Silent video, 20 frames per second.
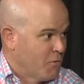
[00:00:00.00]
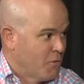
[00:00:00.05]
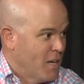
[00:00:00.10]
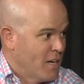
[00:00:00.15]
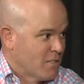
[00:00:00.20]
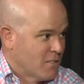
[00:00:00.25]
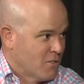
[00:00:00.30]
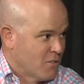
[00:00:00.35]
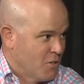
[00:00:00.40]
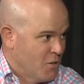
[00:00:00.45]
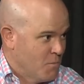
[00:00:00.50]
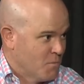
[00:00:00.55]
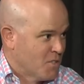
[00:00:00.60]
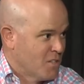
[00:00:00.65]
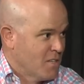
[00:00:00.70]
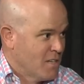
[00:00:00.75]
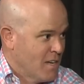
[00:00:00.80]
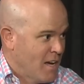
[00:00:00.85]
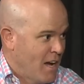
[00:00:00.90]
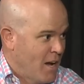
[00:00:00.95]
flex in terms
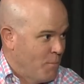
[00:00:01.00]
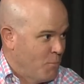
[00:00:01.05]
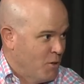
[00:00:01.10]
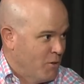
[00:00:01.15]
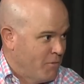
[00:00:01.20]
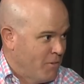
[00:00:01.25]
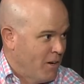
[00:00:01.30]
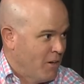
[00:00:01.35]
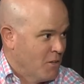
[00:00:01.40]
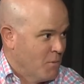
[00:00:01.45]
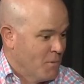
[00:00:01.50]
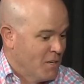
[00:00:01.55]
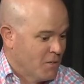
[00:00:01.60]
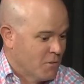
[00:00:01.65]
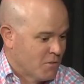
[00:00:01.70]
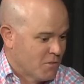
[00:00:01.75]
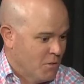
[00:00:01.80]
of the EI profile in the middle.